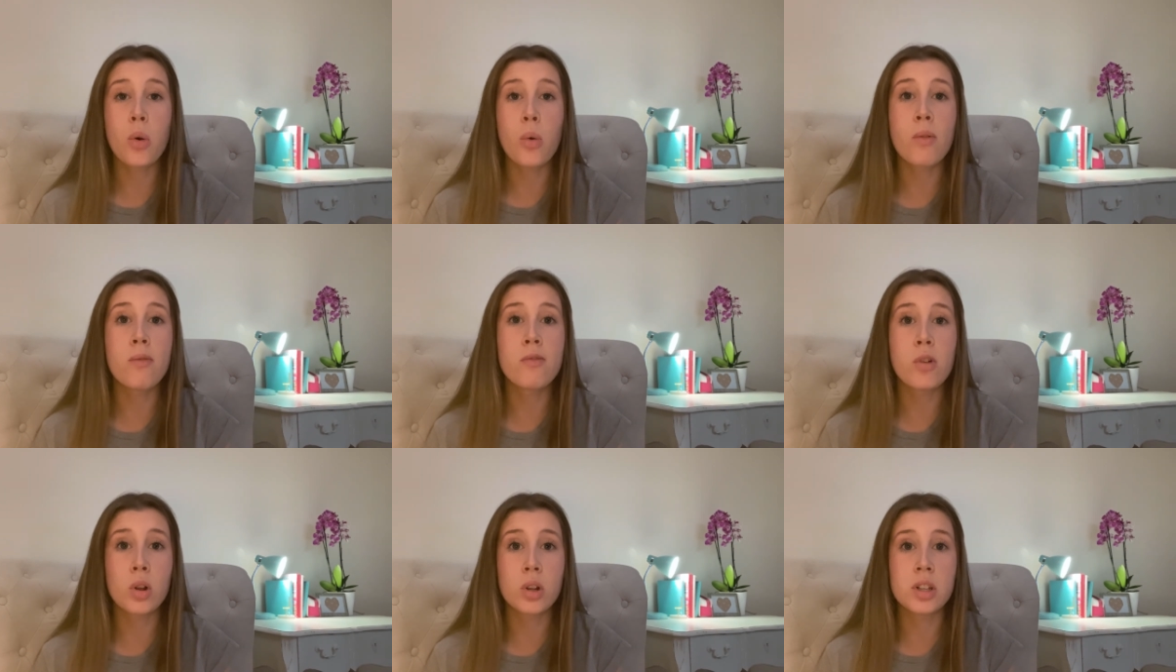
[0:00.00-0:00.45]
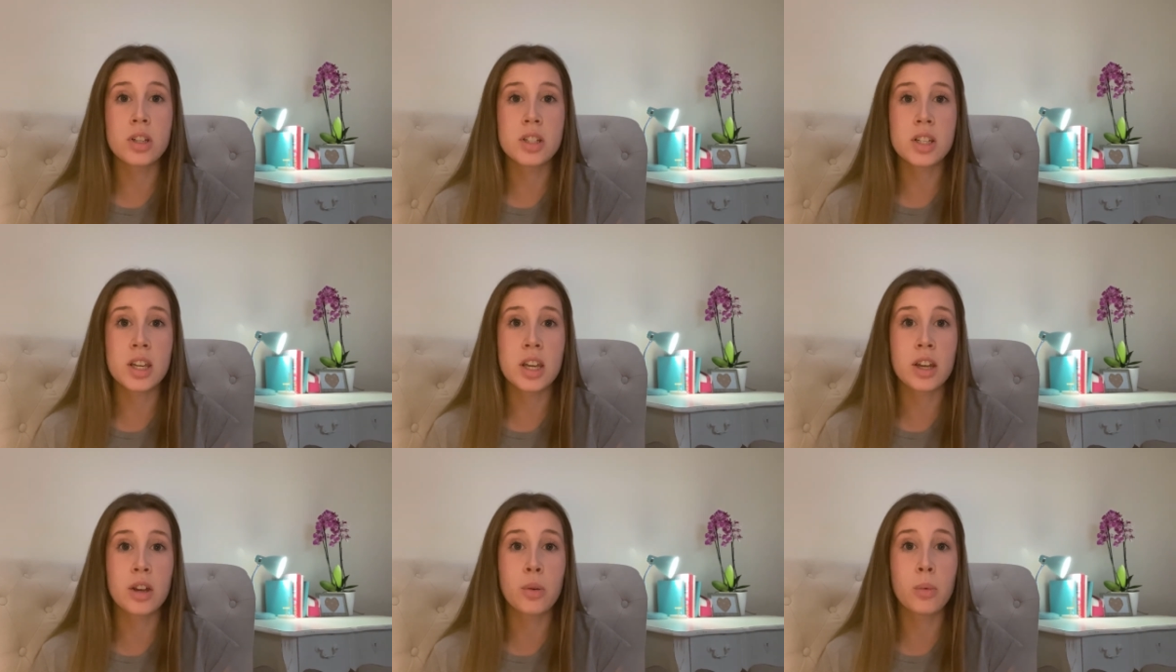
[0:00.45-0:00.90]
and
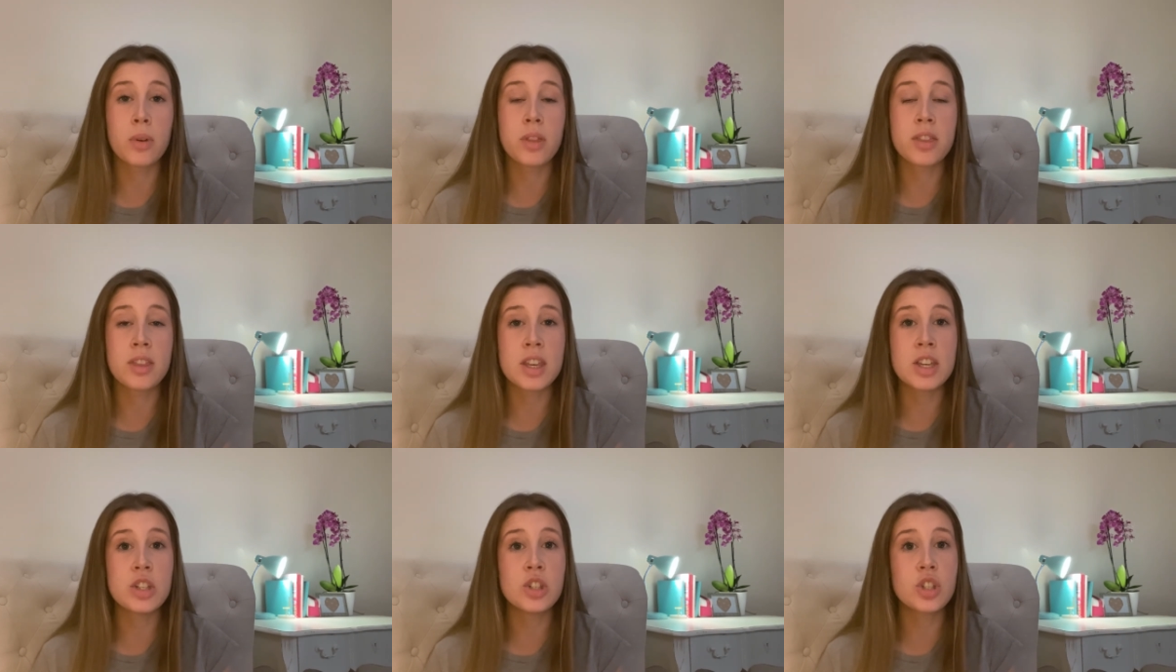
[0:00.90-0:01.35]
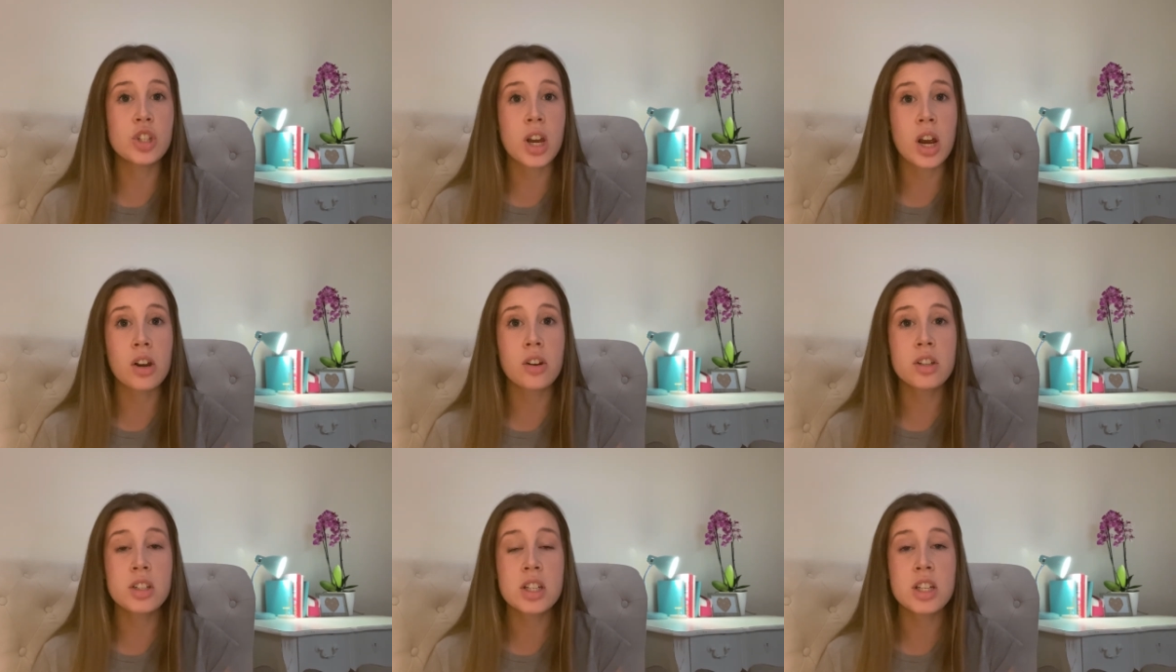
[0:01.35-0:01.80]
volunteer with these
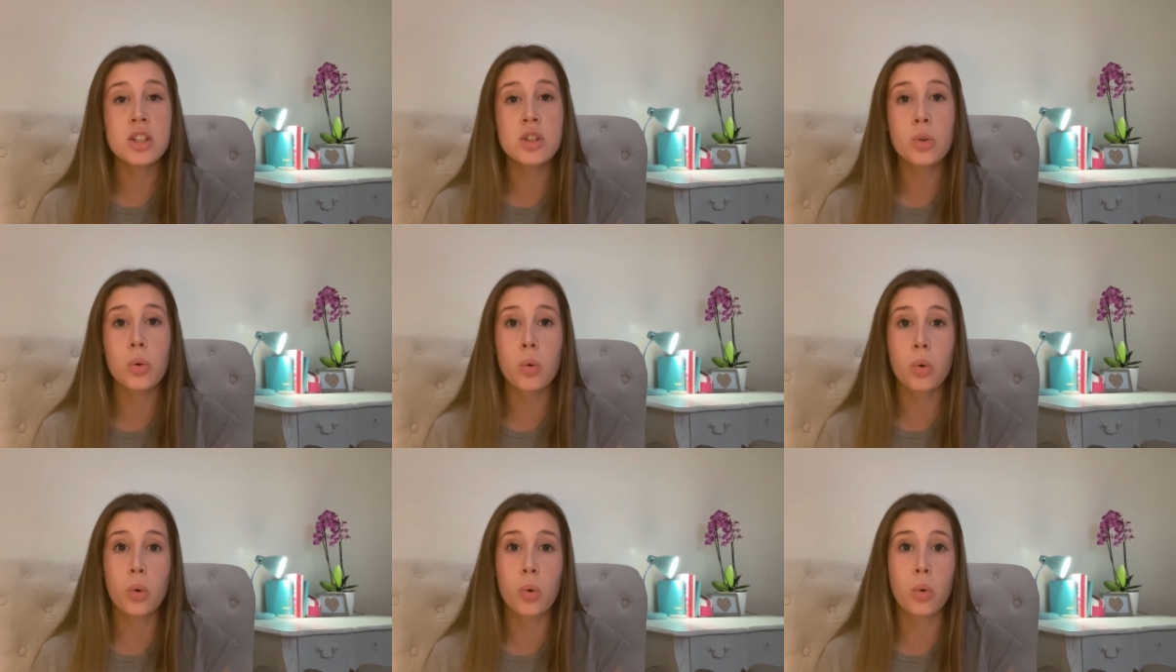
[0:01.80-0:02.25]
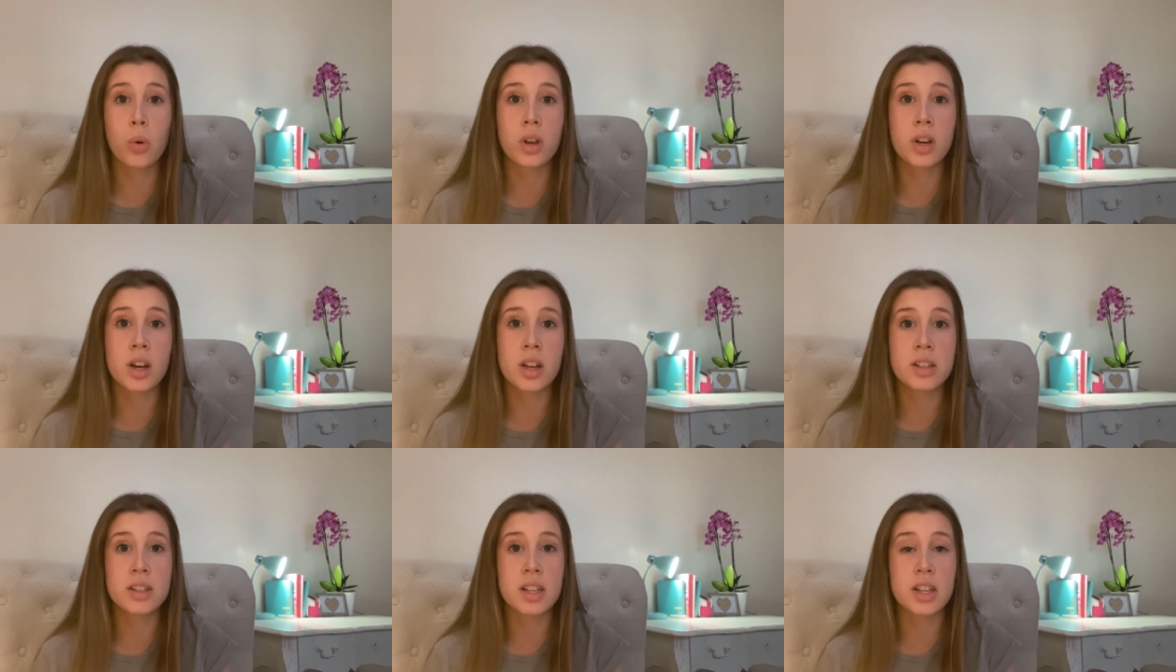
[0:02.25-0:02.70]
charities or
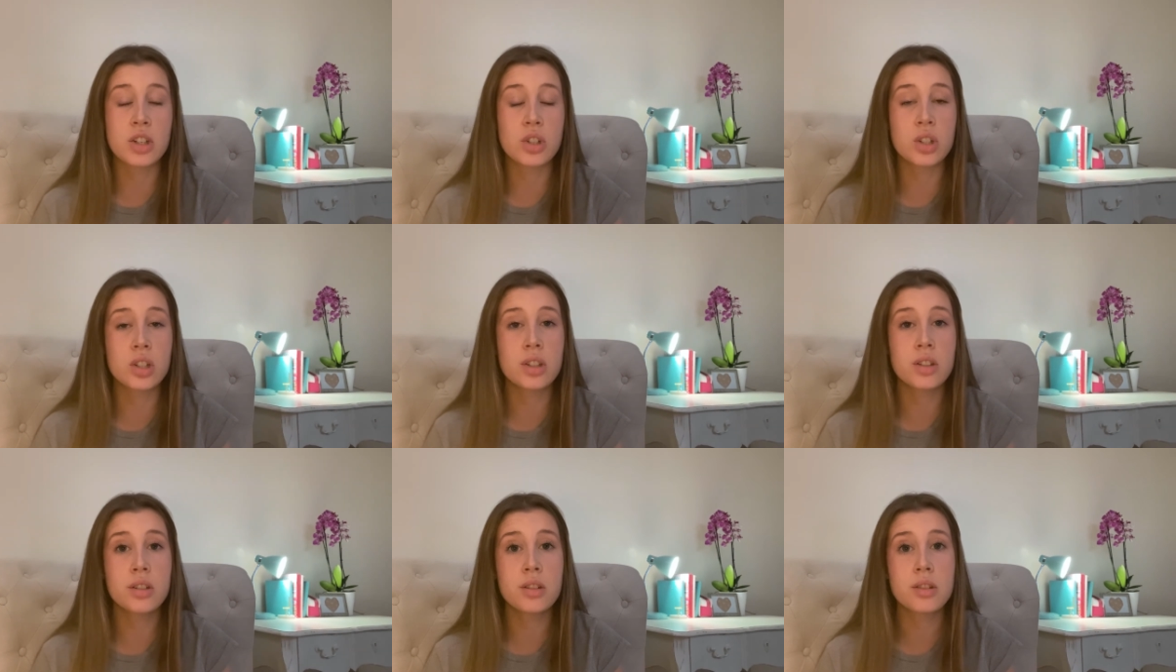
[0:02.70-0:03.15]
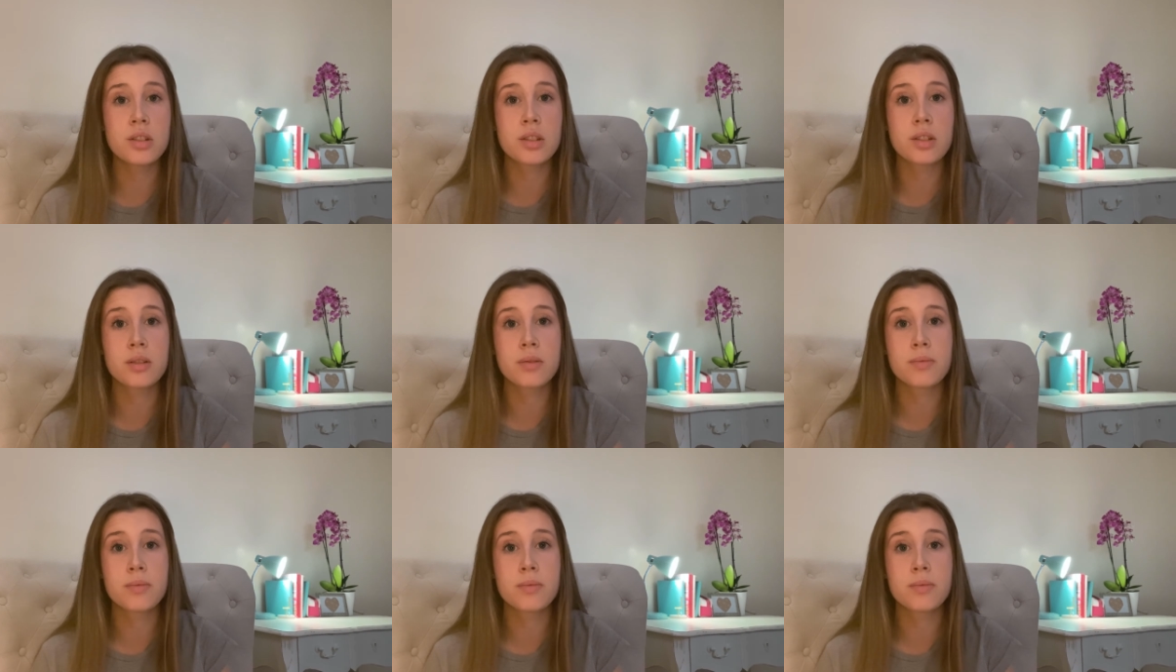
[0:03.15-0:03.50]
organisations.